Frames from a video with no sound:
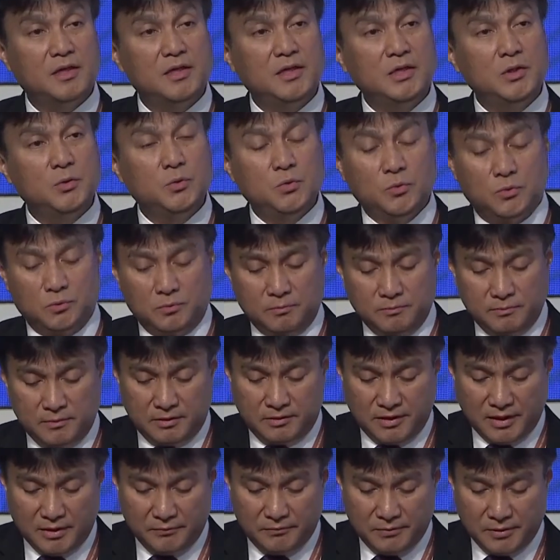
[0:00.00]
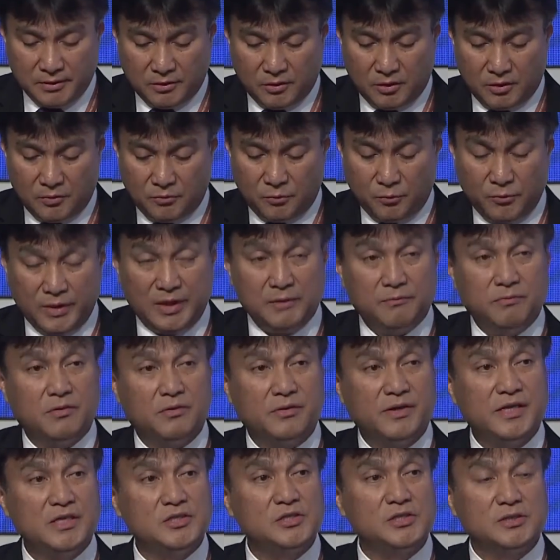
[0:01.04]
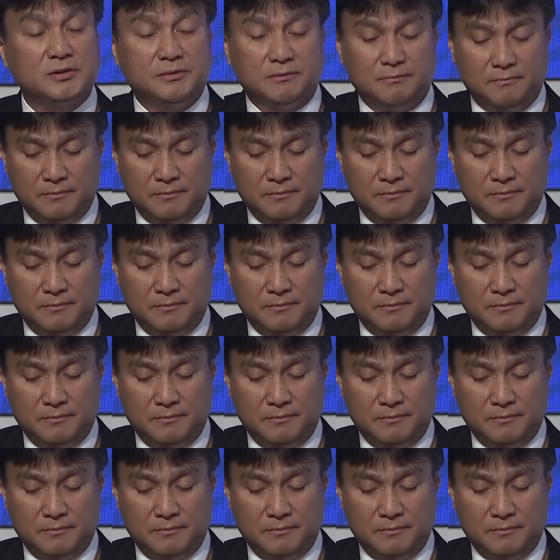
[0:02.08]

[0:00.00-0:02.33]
new driver of wealth creation,